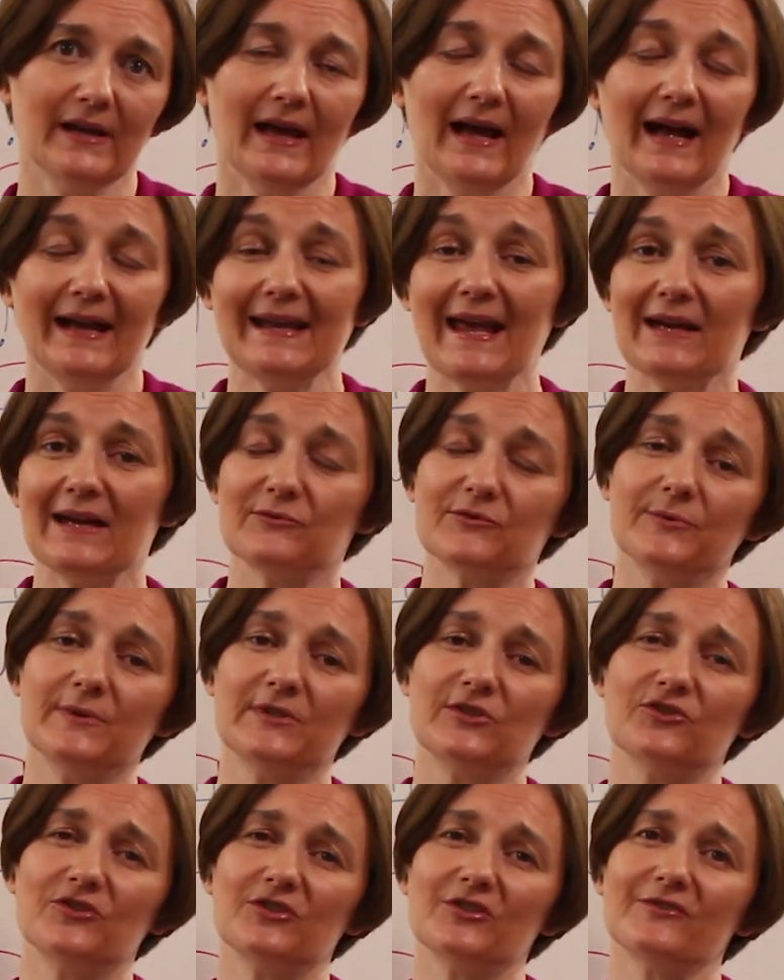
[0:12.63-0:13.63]
and how to
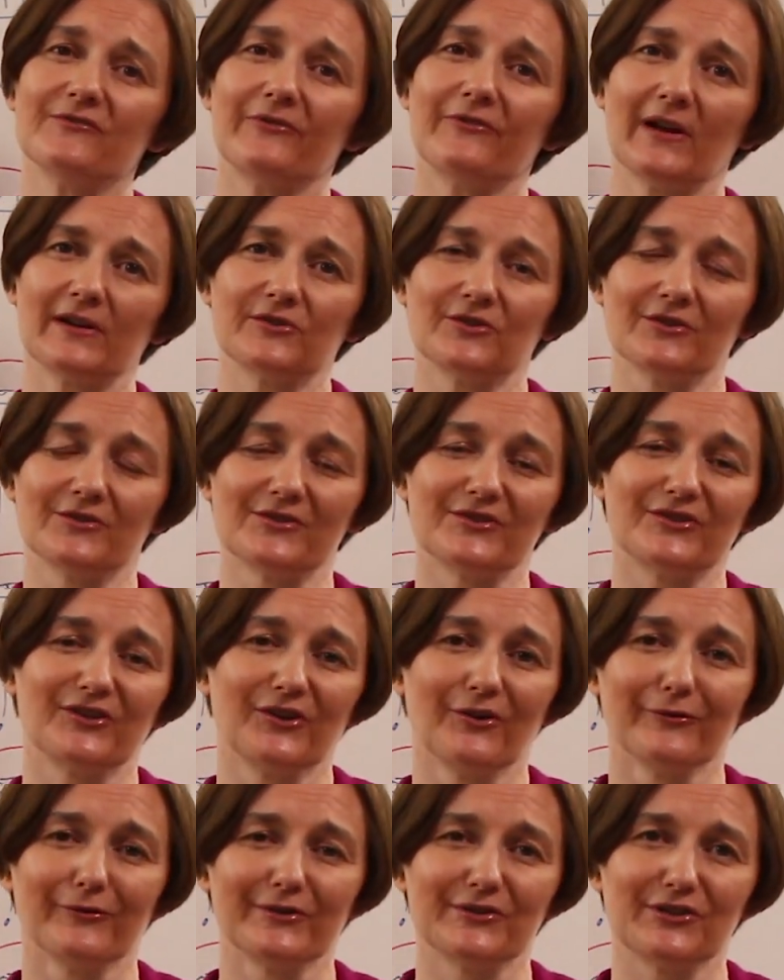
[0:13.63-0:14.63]
introduce fractions to
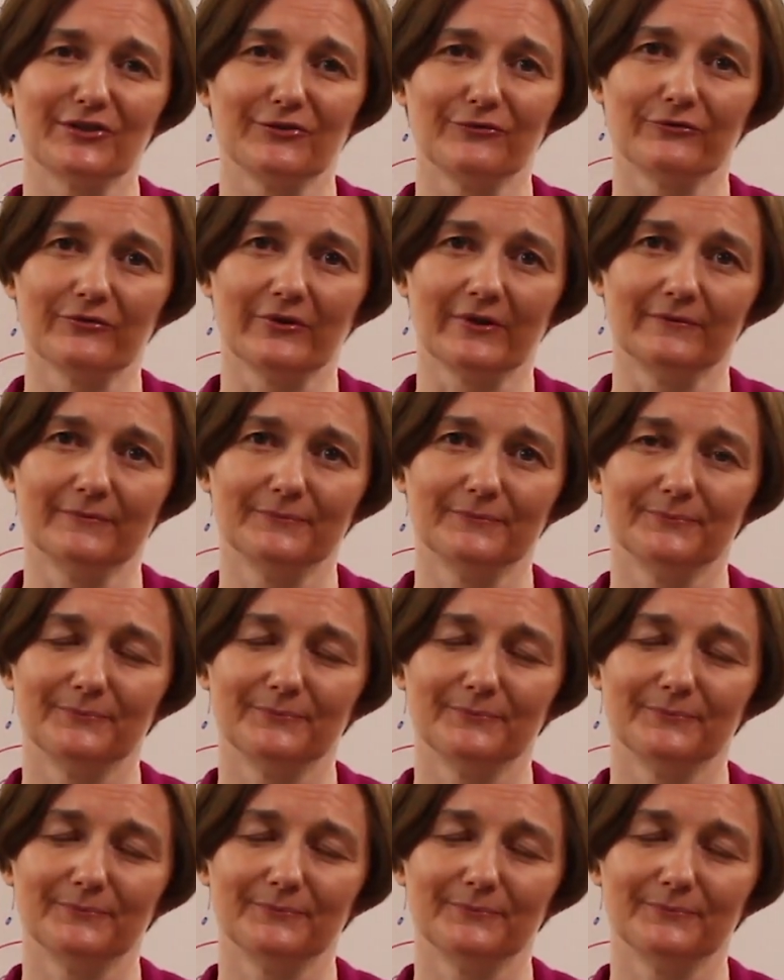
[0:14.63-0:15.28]
younger children.